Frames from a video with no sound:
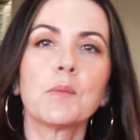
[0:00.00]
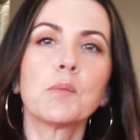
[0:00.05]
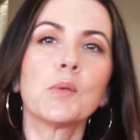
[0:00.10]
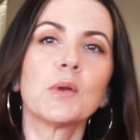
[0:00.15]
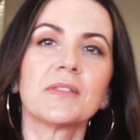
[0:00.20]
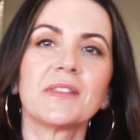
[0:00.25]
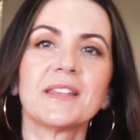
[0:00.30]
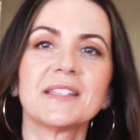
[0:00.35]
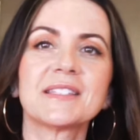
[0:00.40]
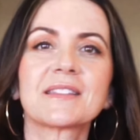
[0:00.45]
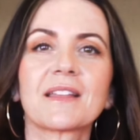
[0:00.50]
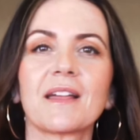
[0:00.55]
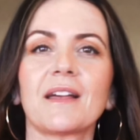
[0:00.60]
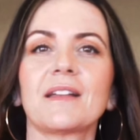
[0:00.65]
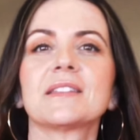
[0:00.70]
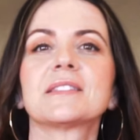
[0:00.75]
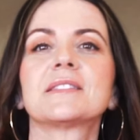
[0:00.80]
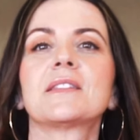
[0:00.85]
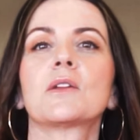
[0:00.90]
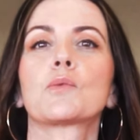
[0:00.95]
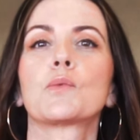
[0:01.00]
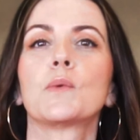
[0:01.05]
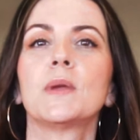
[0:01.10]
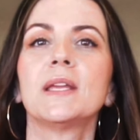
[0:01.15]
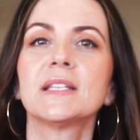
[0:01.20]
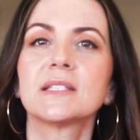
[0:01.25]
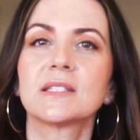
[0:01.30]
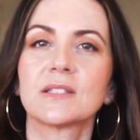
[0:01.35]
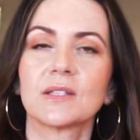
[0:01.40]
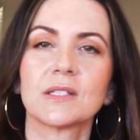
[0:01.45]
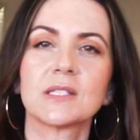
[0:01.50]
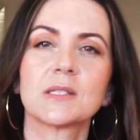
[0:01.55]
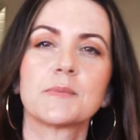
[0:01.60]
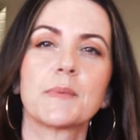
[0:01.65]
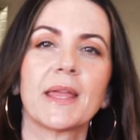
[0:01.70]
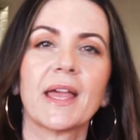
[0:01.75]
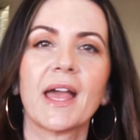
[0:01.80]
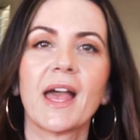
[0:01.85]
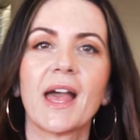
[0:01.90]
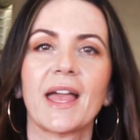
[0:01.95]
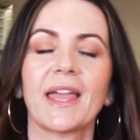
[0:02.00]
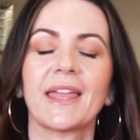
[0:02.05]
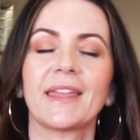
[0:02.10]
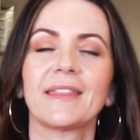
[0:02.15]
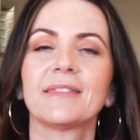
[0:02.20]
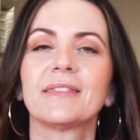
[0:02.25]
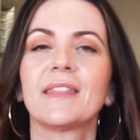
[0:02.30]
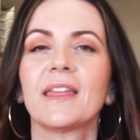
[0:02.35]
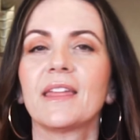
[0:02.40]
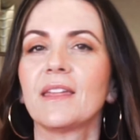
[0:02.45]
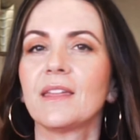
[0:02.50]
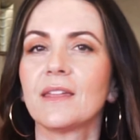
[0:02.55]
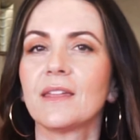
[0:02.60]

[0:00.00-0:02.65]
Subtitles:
we'll discuss the reasons behind the